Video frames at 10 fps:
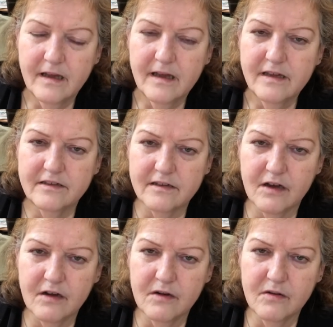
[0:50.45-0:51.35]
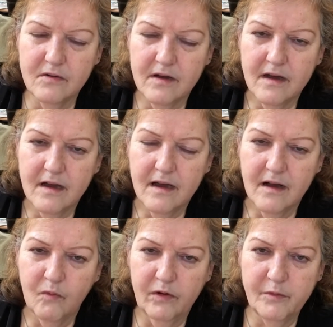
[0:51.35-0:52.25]
So,
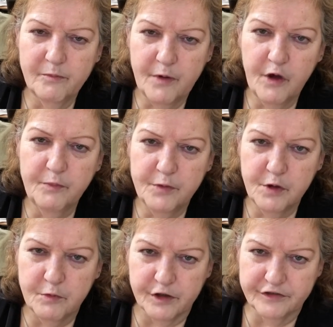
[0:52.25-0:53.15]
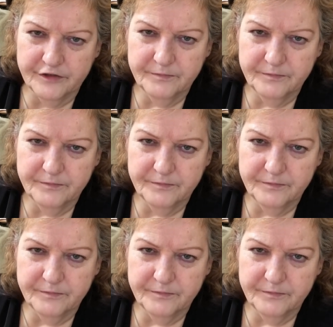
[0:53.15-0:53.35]
we were both boomers.